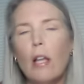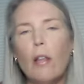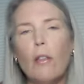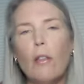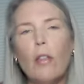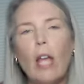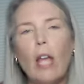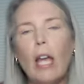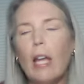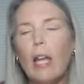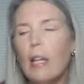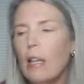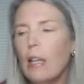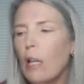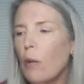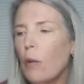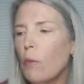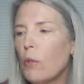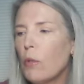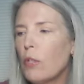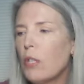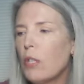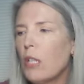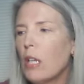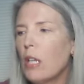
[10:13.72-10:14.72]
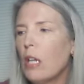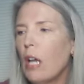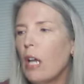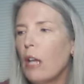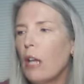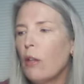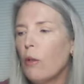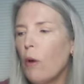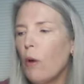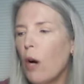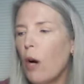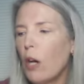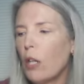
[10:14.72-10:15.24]
Then there was
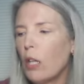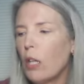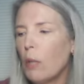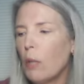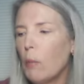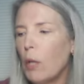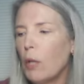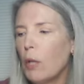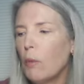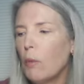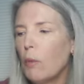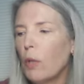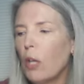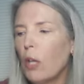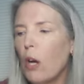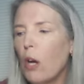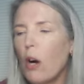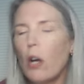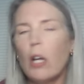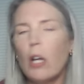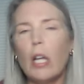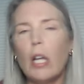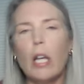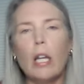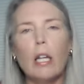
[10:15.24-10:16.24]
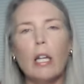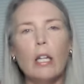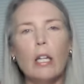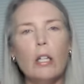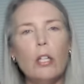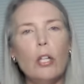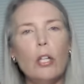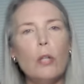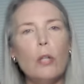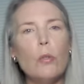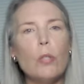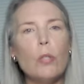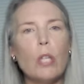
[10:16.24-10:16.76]
another argument regarding
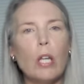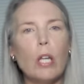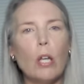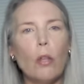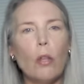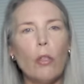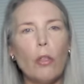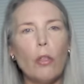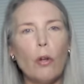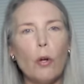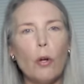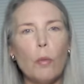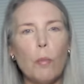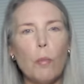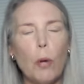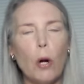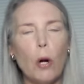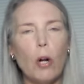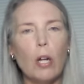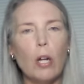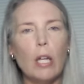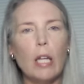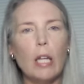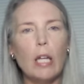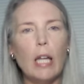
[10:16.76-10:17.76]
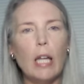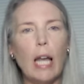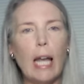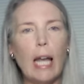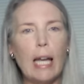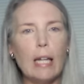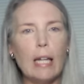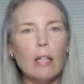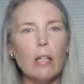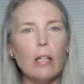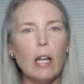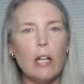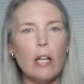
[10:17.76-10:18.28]
using third-party
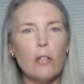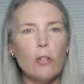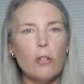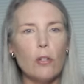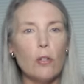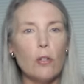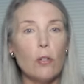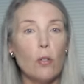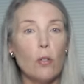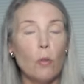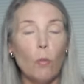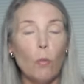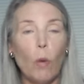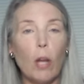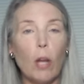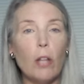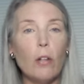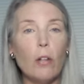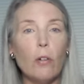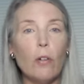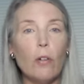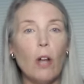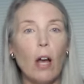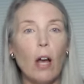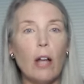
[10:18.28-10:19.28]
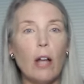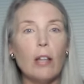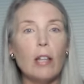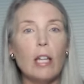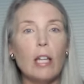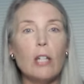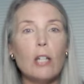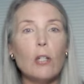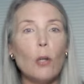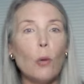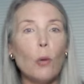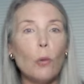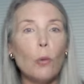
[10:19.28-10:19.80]
analyzers and whether or not
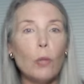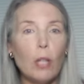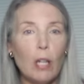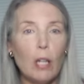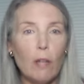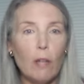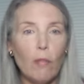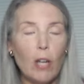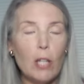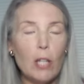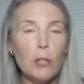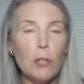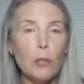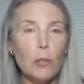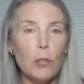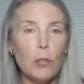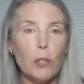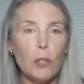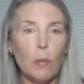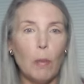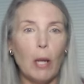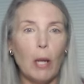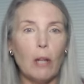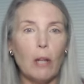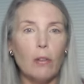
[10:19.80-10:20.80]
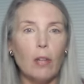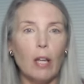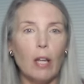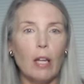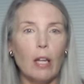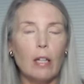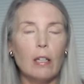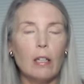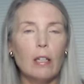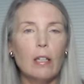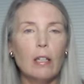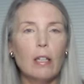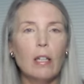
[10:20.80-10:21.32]
they told the investors about
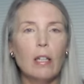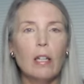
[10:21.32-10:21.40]
that.